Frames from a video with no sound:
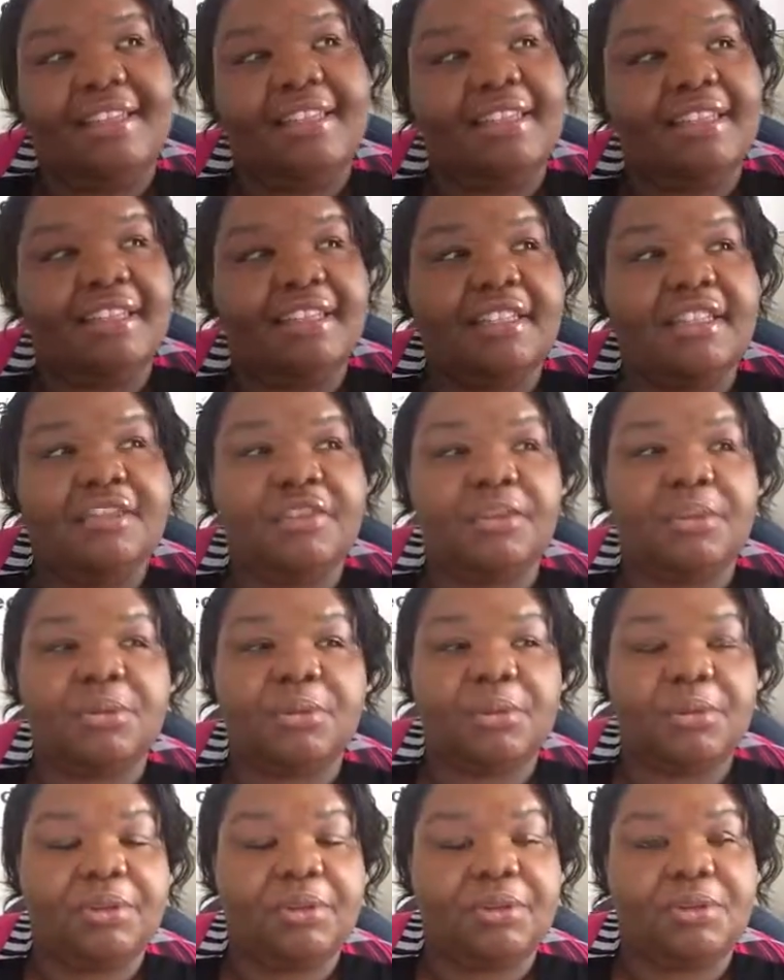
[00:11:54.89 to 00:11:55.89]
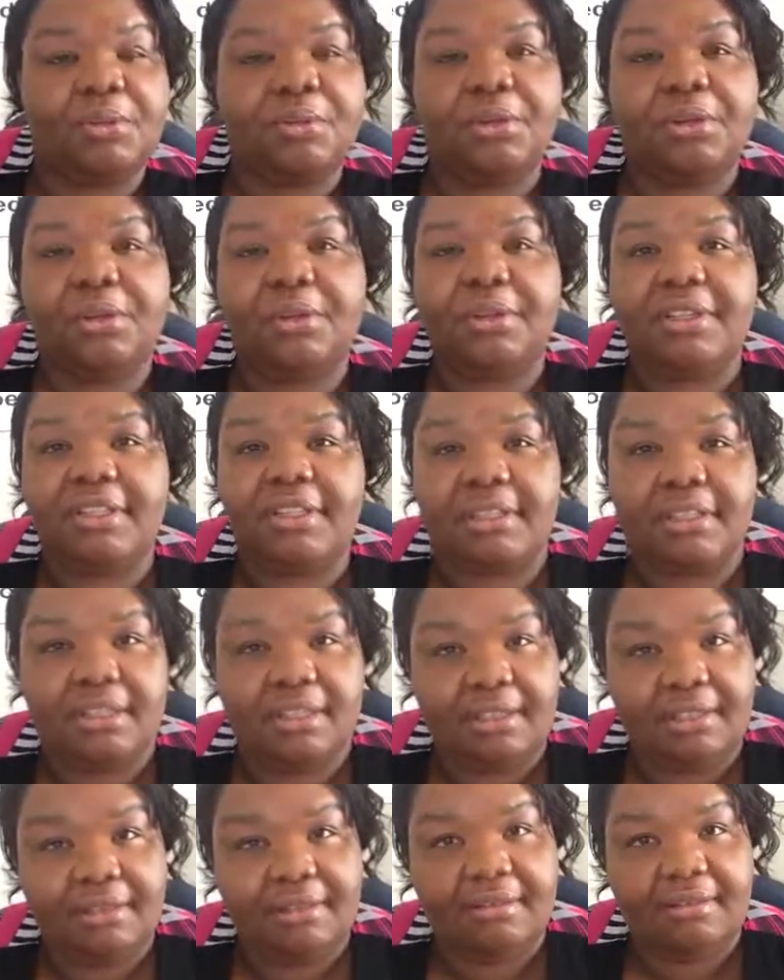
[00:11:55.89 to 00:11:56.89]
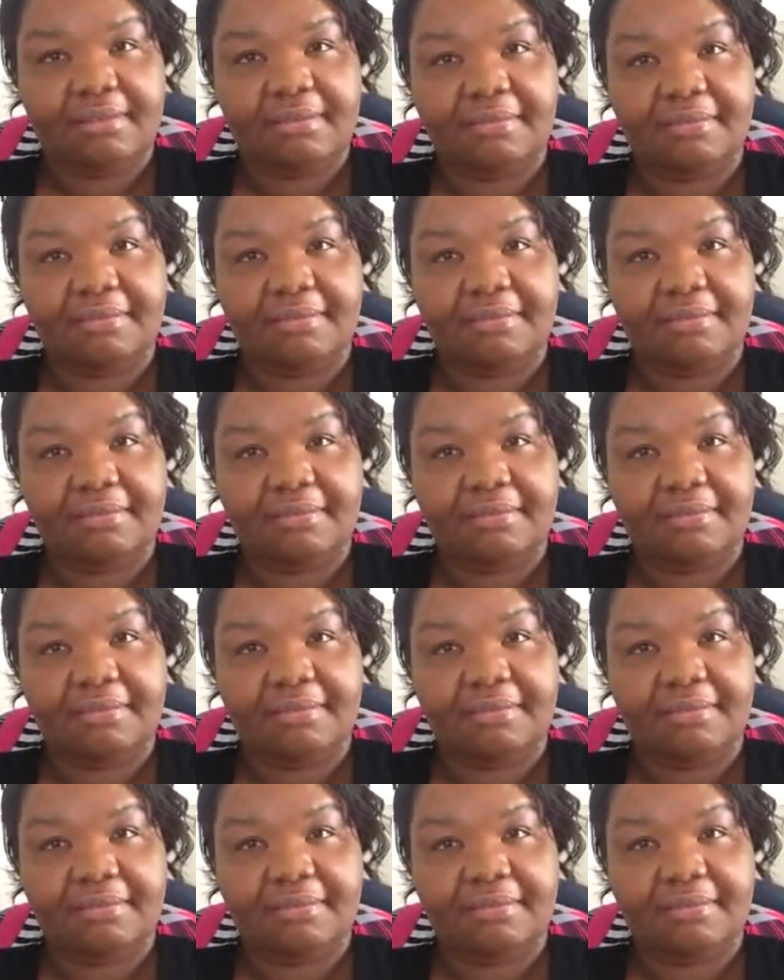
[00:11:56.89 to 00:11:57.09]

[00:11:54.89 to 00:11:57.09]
See, there's a difference between what you want and what you need.